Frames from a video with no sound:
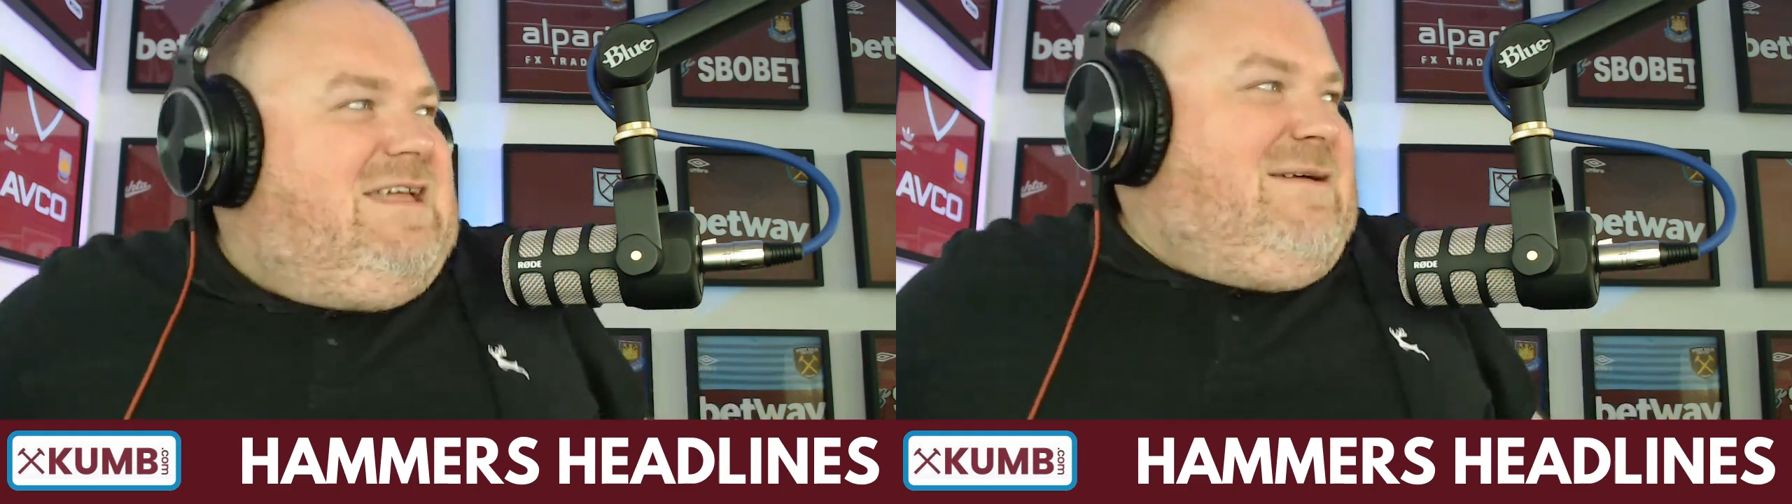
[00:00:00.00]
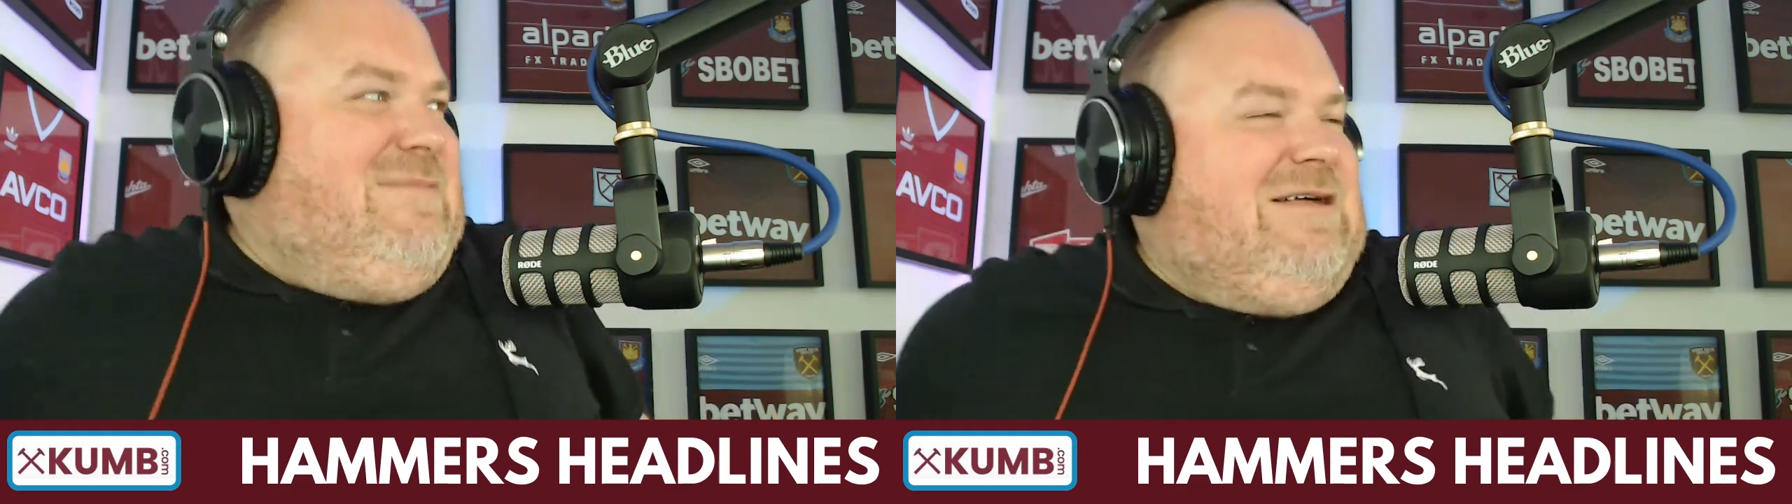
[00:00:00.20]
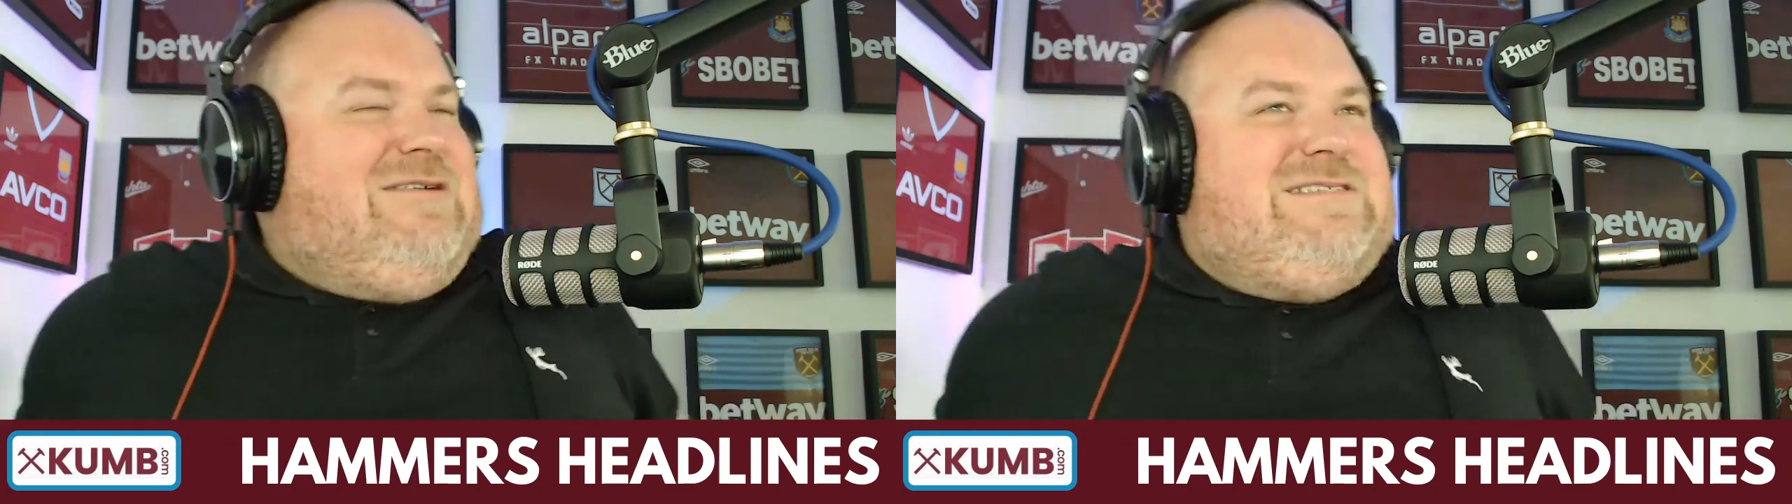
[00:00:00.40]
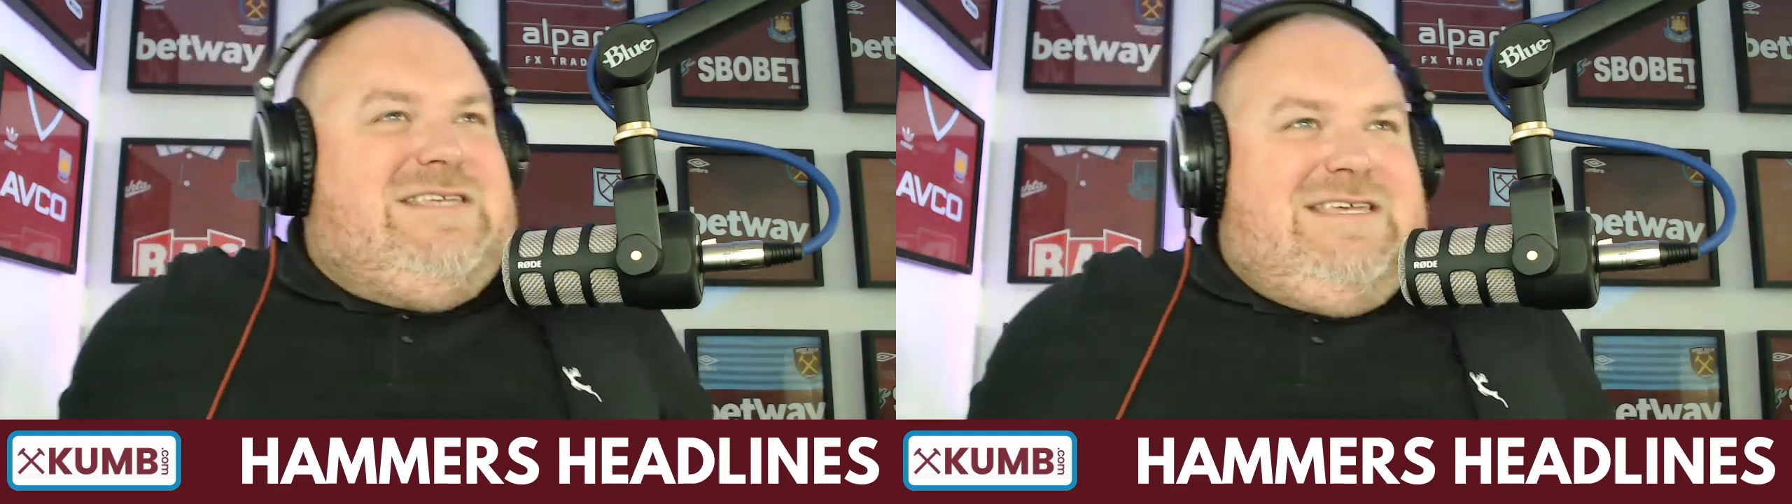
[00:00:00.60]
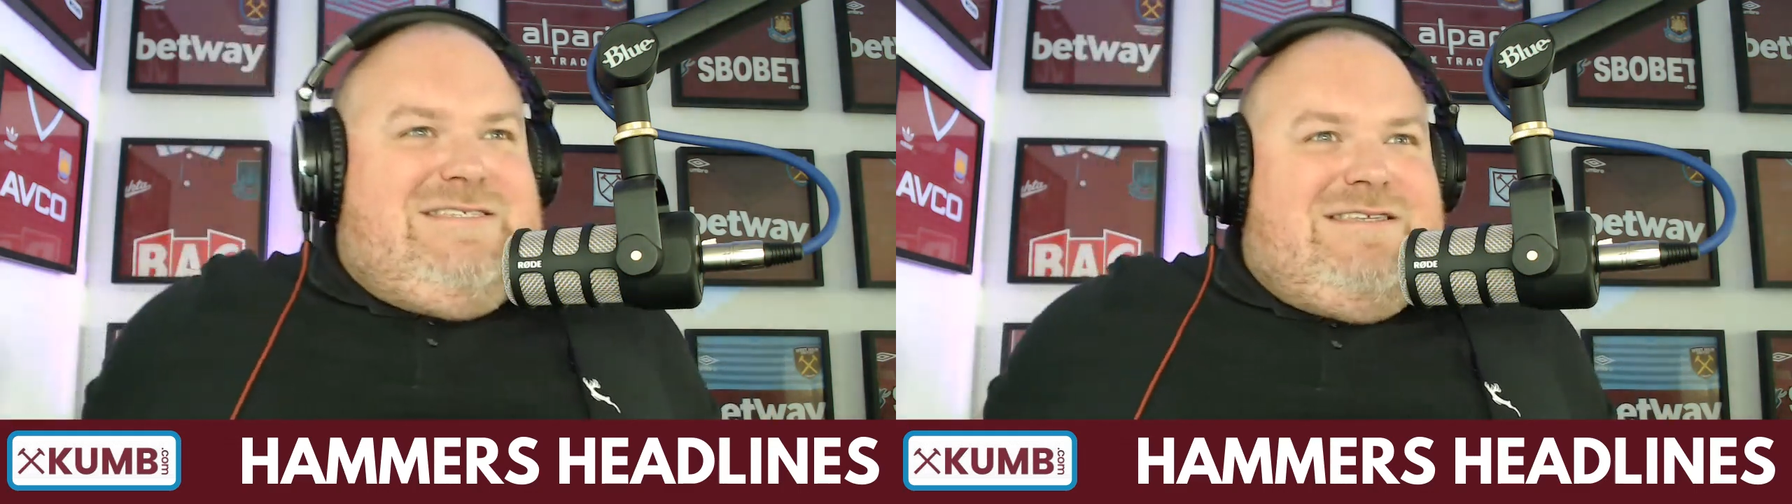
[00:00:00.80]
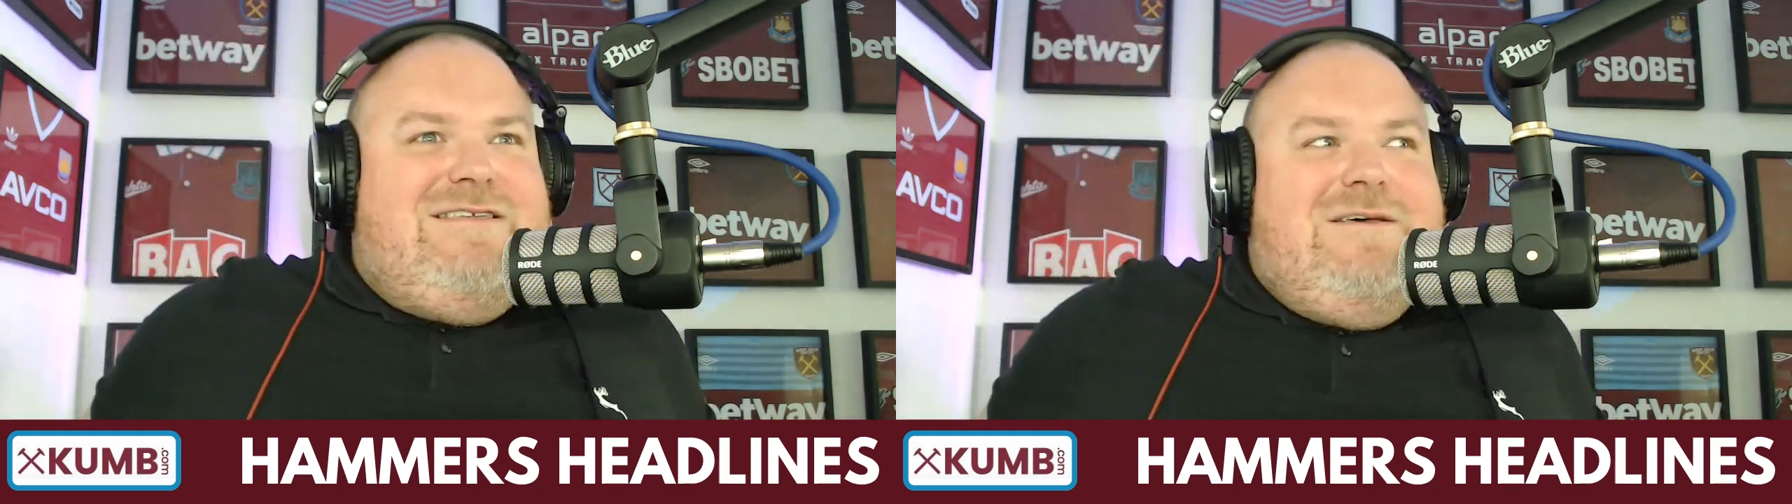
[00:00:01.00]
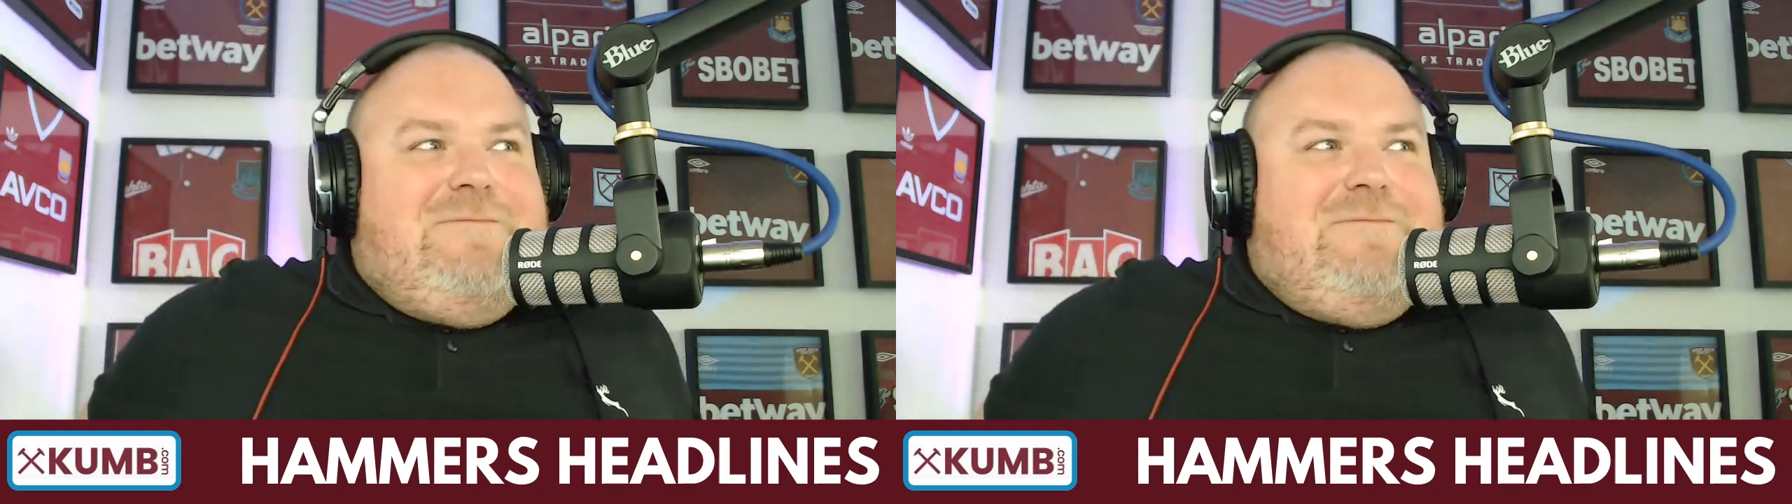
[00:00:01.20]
game last season,